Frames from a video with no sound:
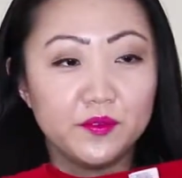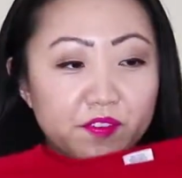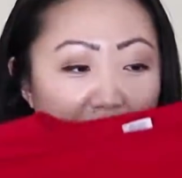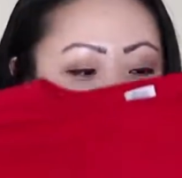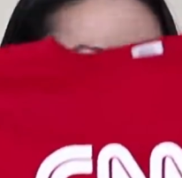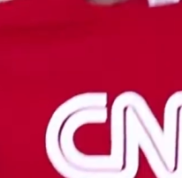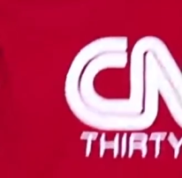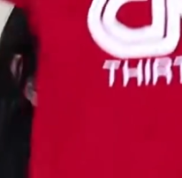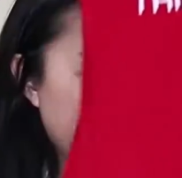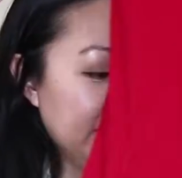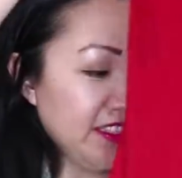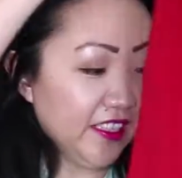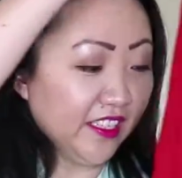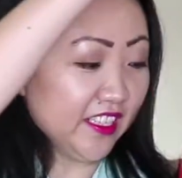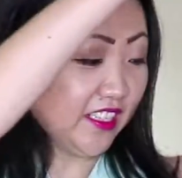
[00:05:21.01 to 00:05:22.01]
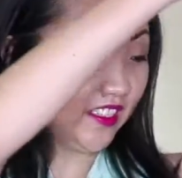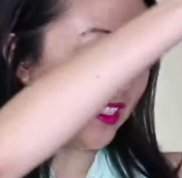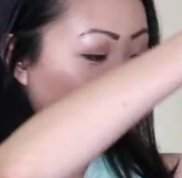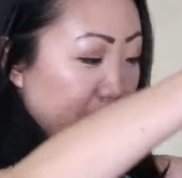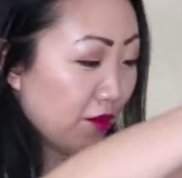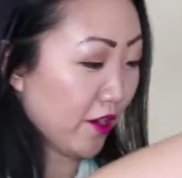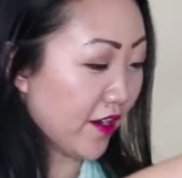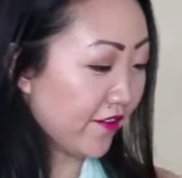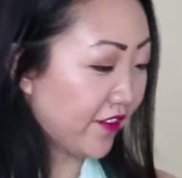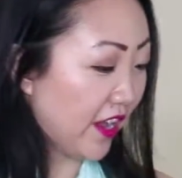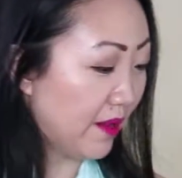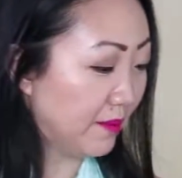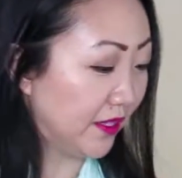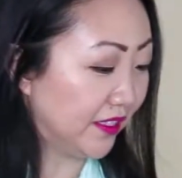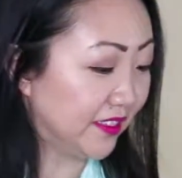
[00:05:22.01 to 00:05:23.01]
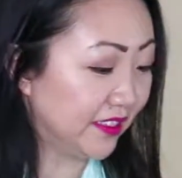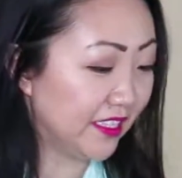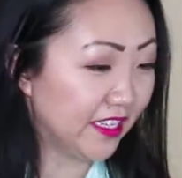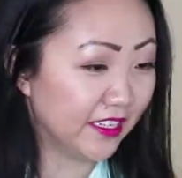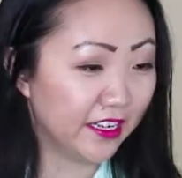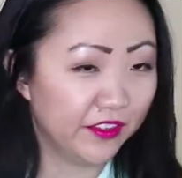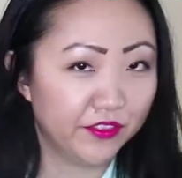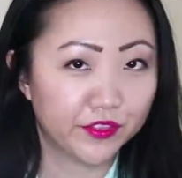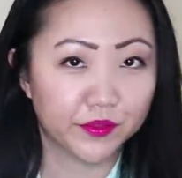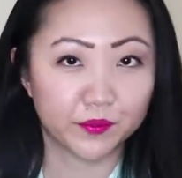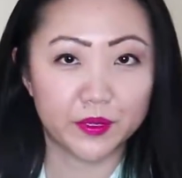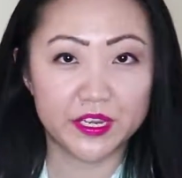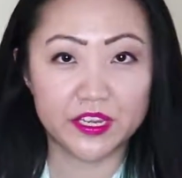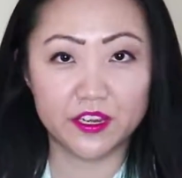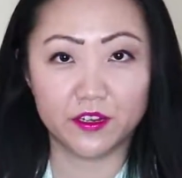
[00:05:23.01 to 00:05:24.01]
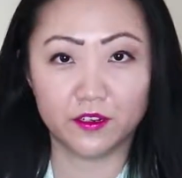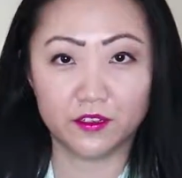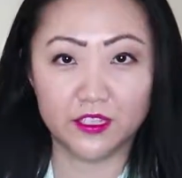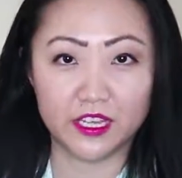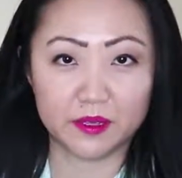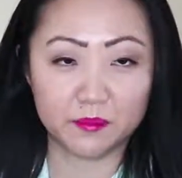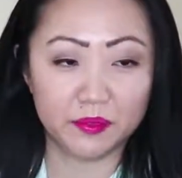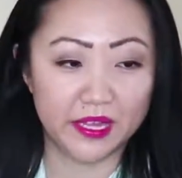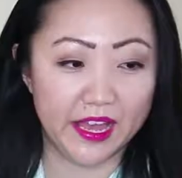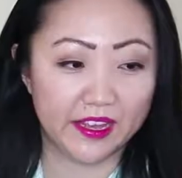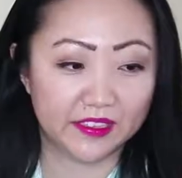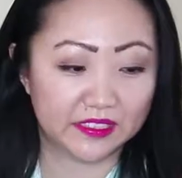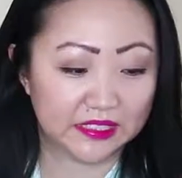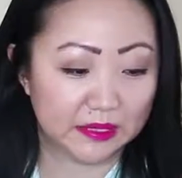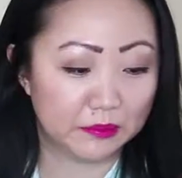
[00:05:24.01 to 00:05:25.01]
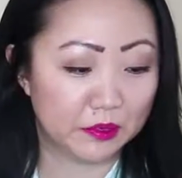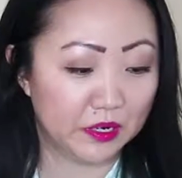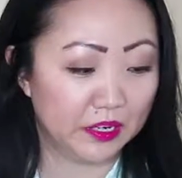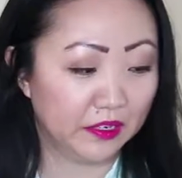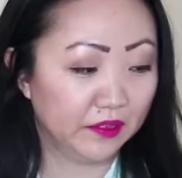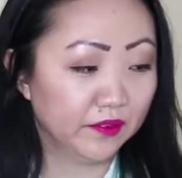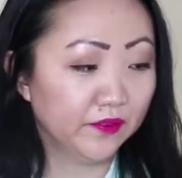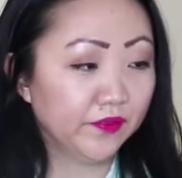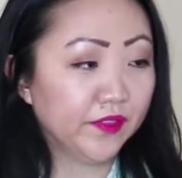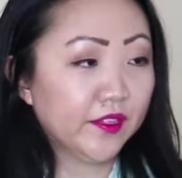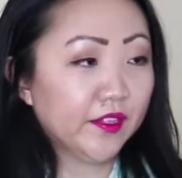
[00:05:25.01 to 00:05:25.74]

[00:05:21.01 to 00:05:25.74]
We've got that. And somewhere I've got my CNN three year like plaque somewhere.